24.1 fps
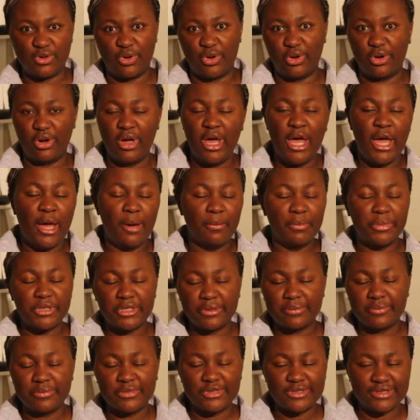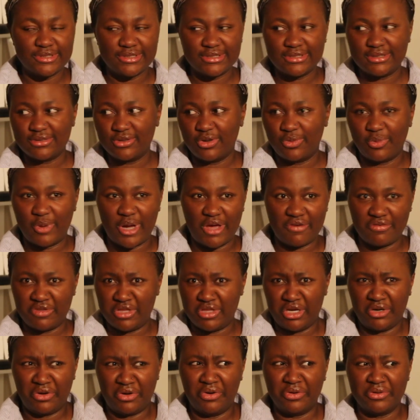or plumbers or whatever
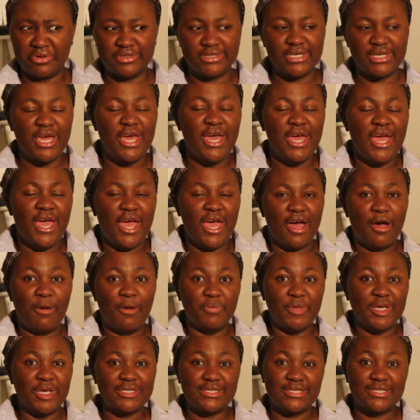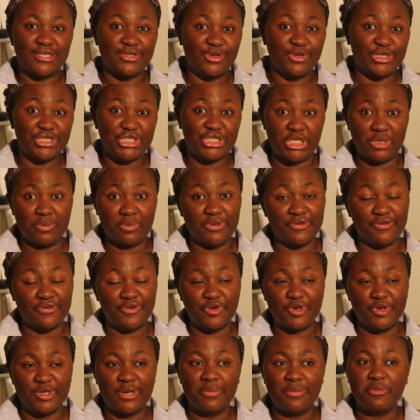they're called, it's a lot cheaper
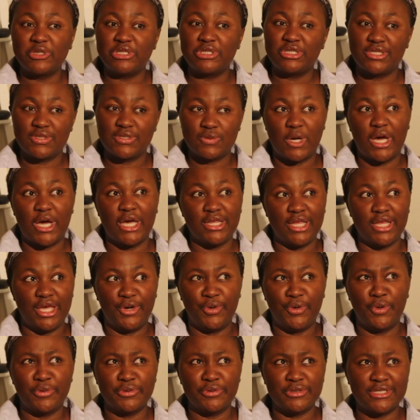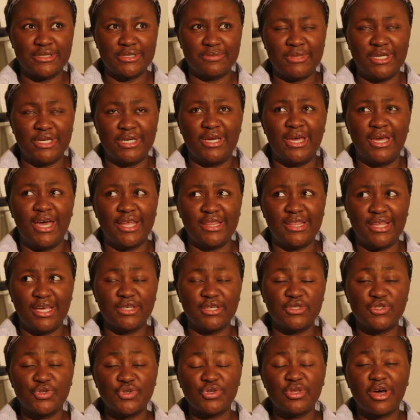for them, which is why they quoted me, I think,
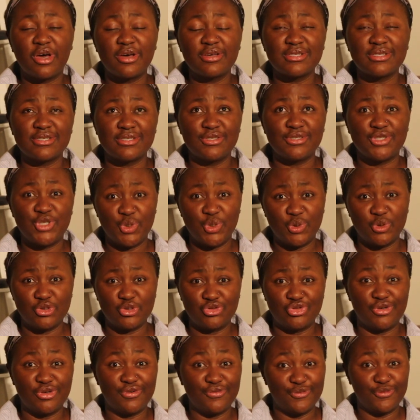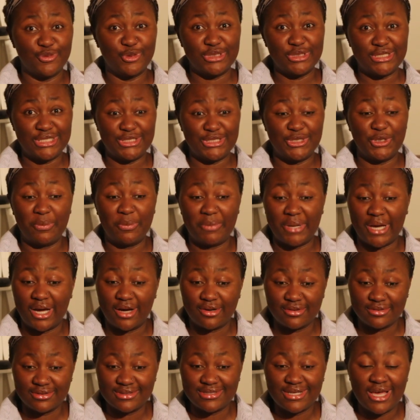
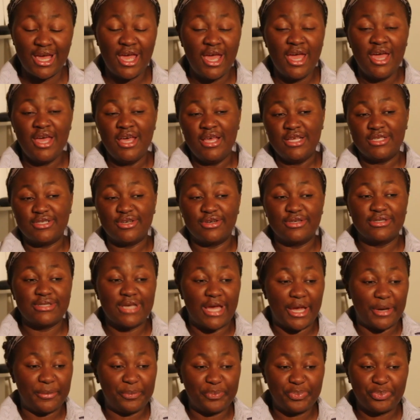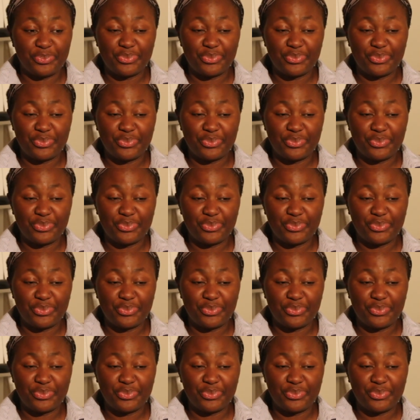£2,242. So I was like,